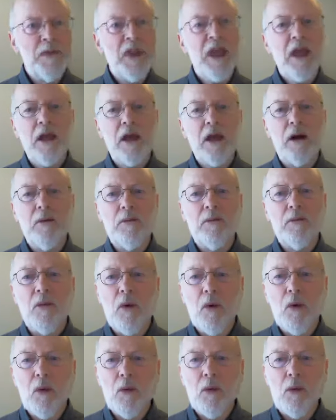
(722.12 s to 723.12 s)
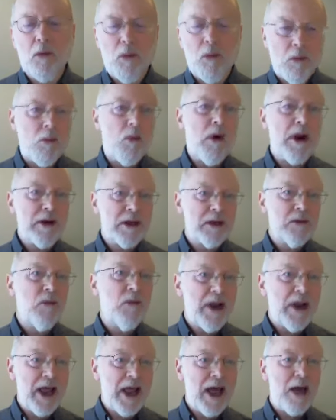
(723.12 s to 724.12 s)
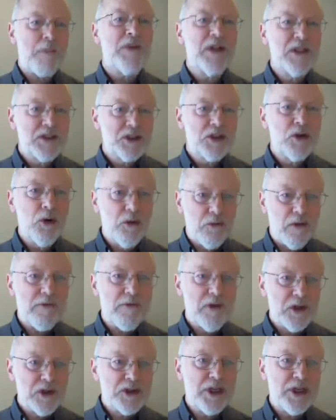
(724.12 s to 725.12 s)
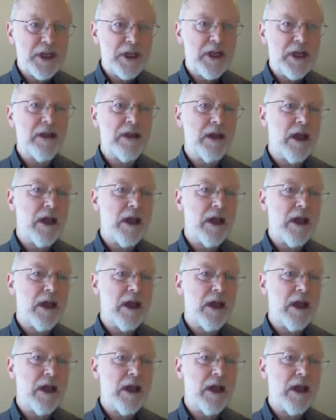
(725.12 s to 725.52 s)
You know, what happens to a refugee?